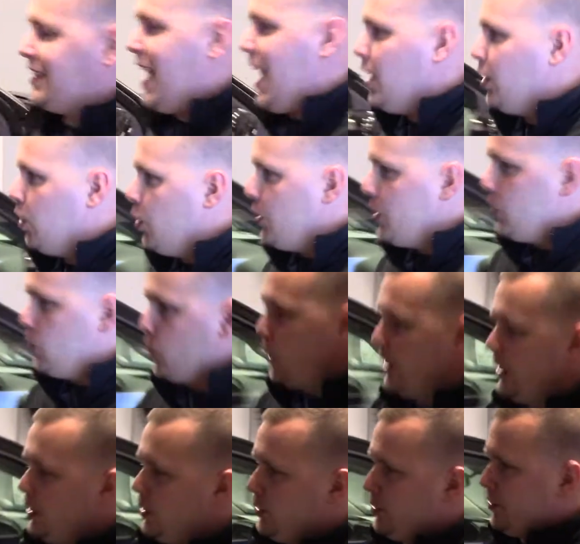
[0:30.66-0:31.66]
alloy
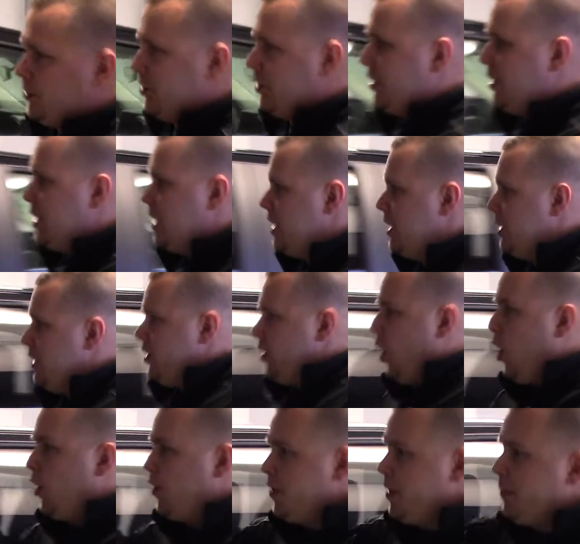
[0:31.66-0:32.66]
wheels.
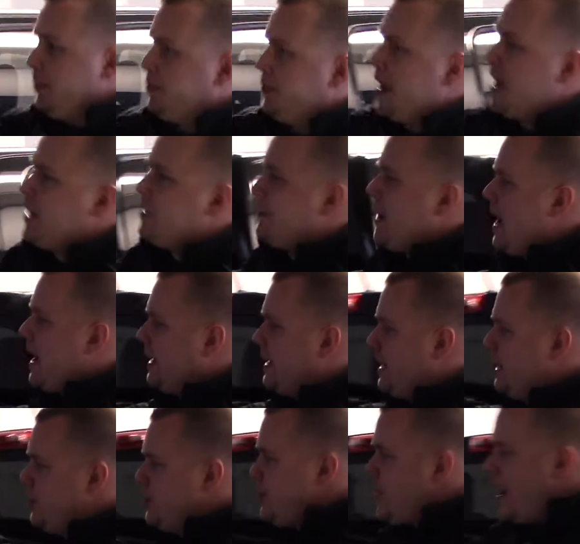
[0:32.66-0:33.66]
On the bed back
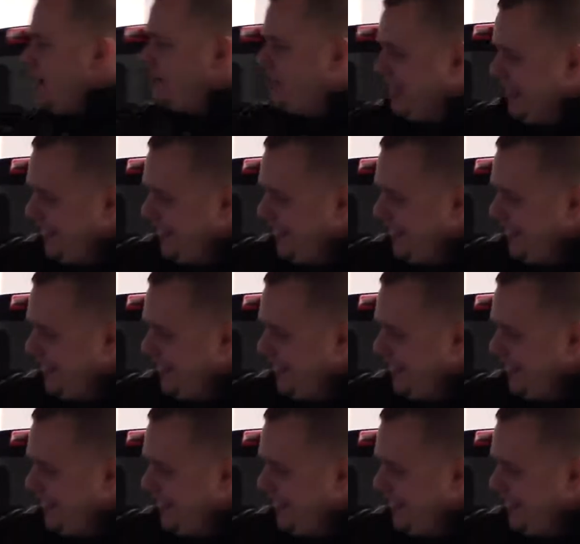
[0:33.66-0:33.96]
here, you have the